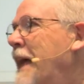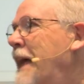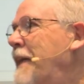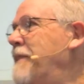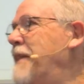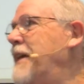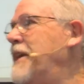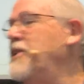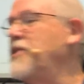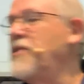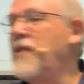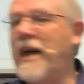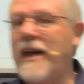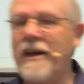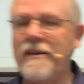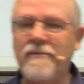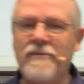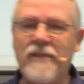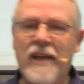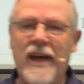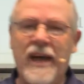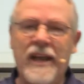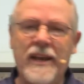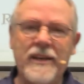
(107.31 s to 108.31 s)
And then you
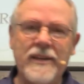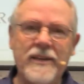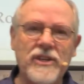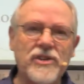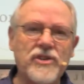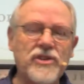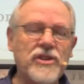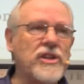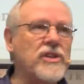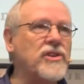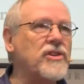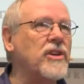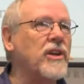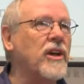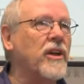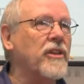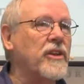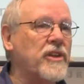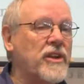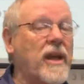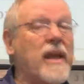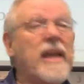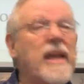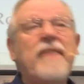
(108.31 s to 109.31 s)
have that decision
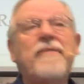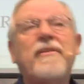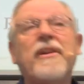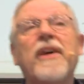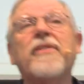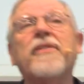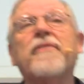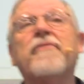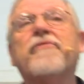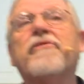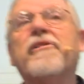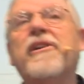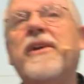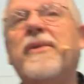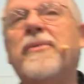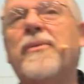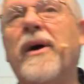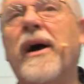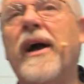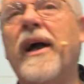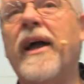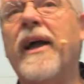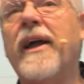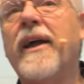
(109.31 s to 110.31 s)
all the time, even on the
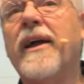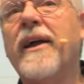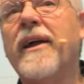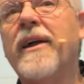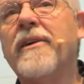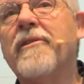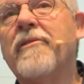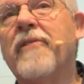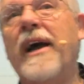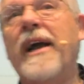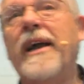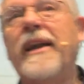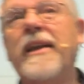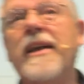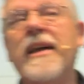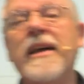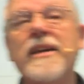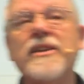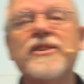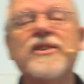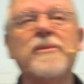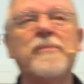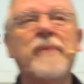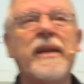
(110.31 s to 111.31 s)
freeway, right?
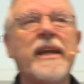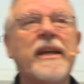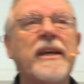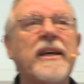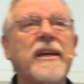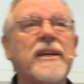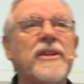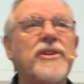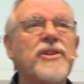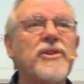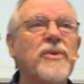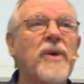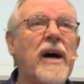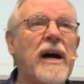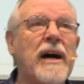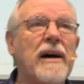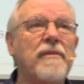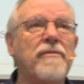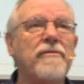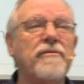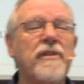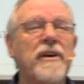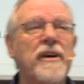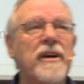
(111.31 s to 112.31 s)
Somebody cuts you
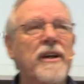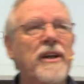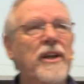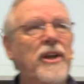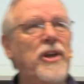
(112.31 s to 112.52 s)
off.